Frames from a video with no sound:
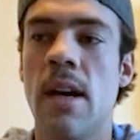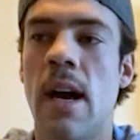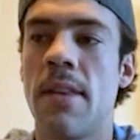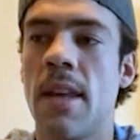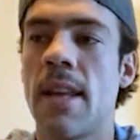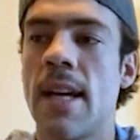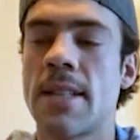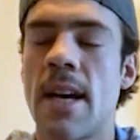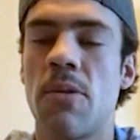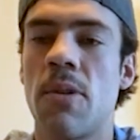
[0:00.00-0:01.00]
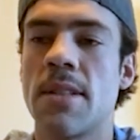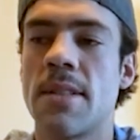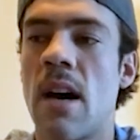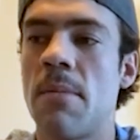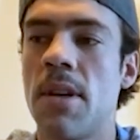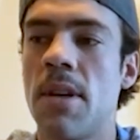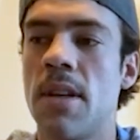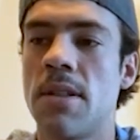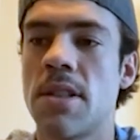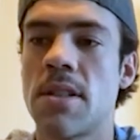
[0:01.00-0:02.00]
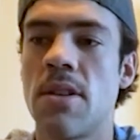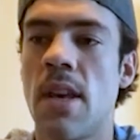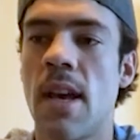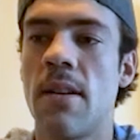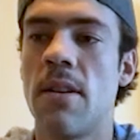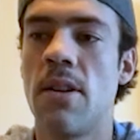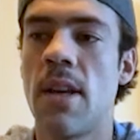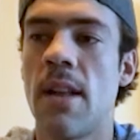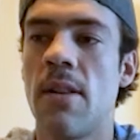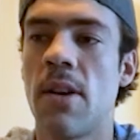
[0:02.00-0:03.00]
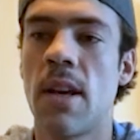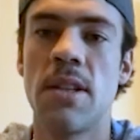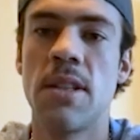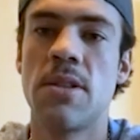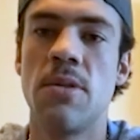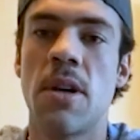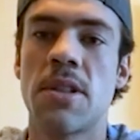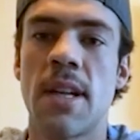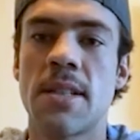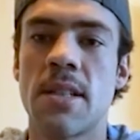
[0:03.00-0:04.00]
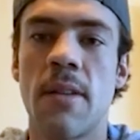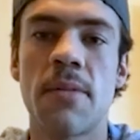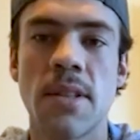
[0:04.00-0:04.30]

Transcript: I think that's kind of what it taught me. And just, you can't look into too much of that stuff,